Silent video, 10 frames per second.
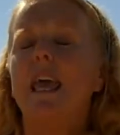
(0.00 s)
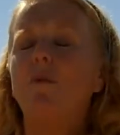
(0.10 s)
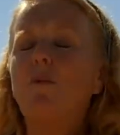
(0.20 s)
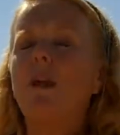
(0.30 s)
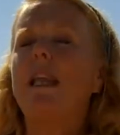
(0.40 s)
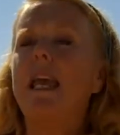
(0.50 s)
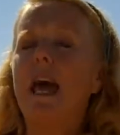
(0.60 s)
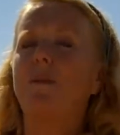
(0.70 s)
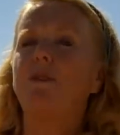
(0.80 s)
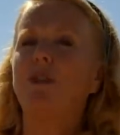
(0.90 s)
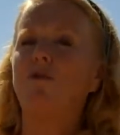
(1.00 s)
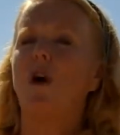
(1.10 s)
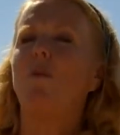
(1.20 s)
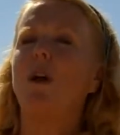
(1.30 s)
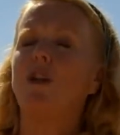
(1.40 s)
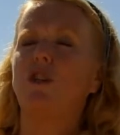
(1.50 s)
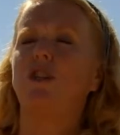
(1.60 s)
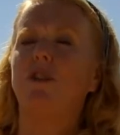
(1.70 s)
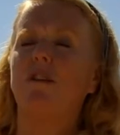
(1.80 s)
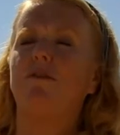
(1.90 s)
it really helps you know what you're
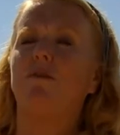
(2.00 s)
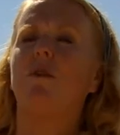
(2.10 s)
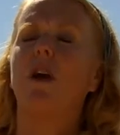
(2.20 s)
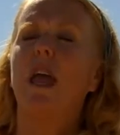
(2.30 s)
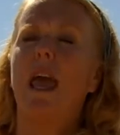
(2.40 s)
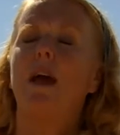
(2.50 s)
shooting for